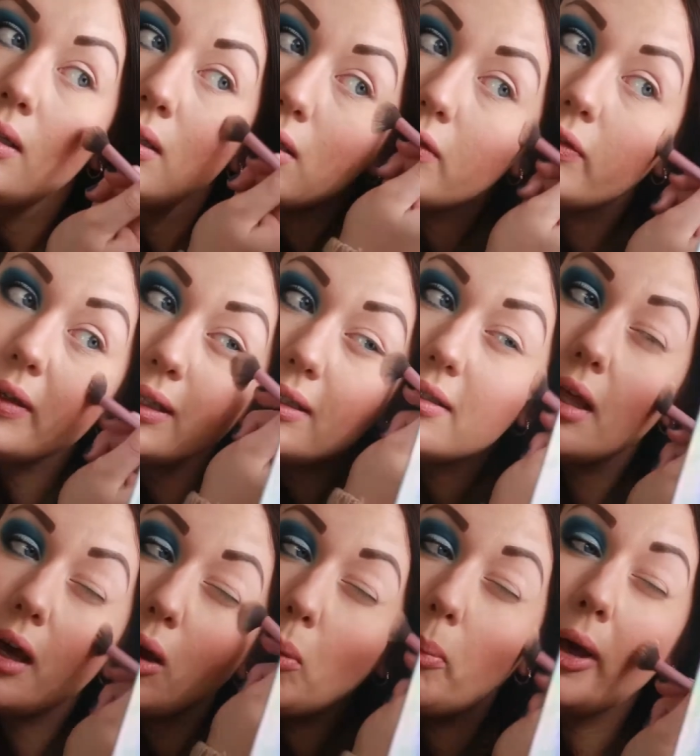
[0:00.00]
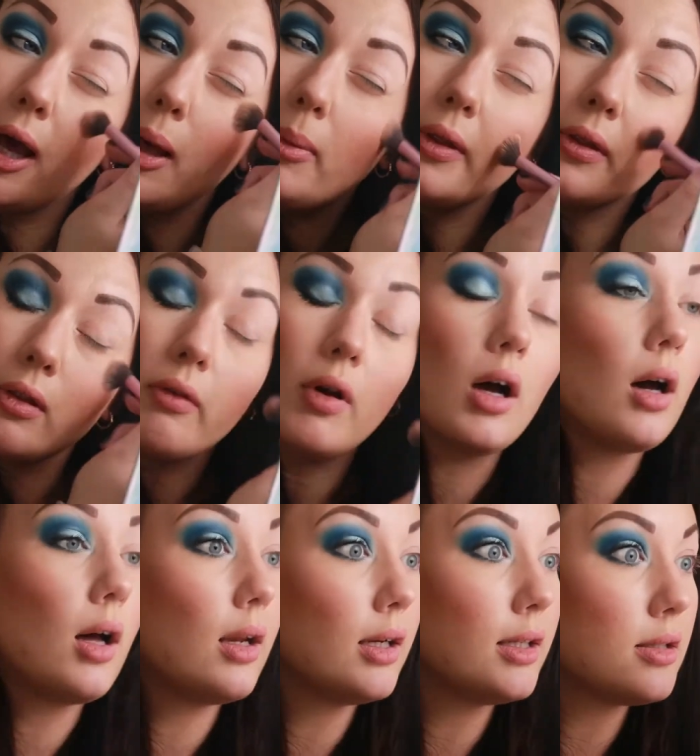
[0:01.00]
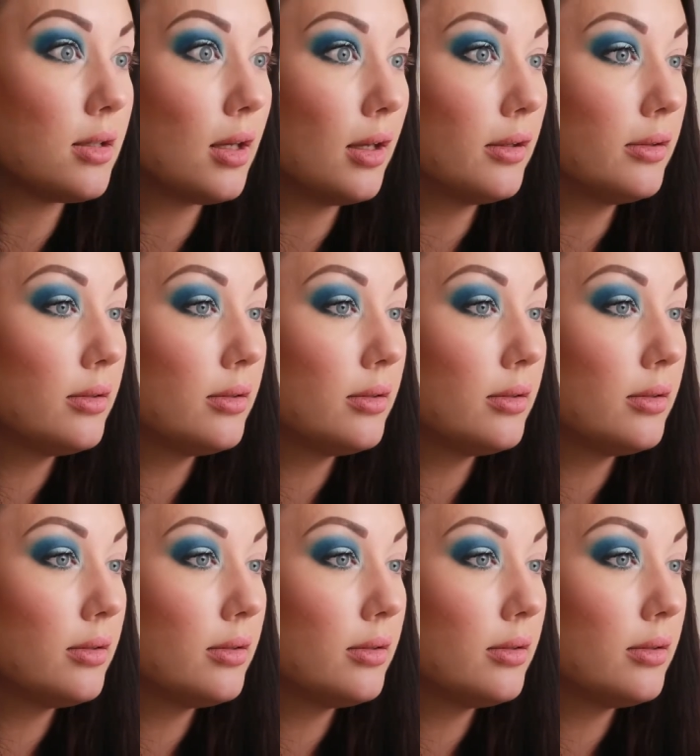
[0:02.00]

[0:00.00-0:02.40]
defeats the whole purpose of a highlighter.